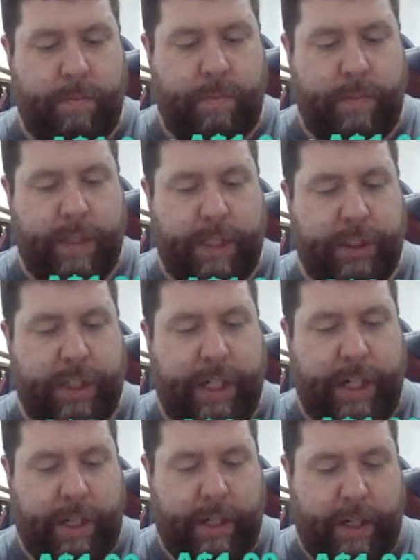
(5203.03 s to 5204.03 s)
this
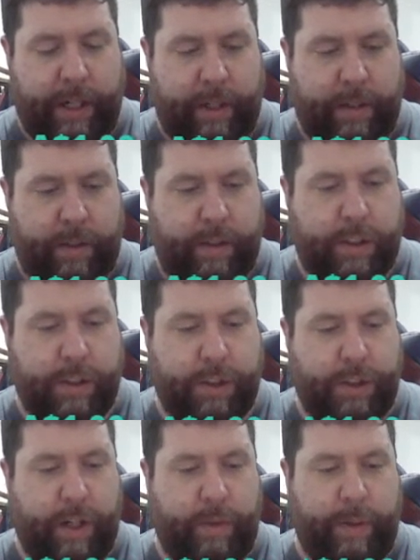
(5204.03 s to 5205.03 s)
year and
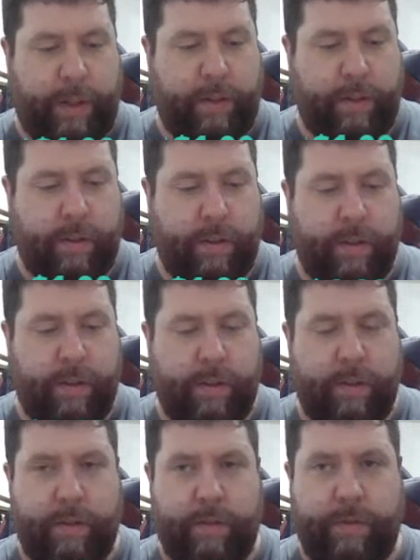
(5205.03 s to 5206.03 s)
just go and
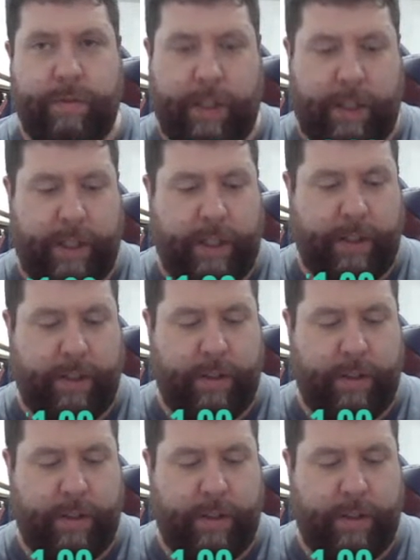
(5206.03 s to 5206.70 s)
fucking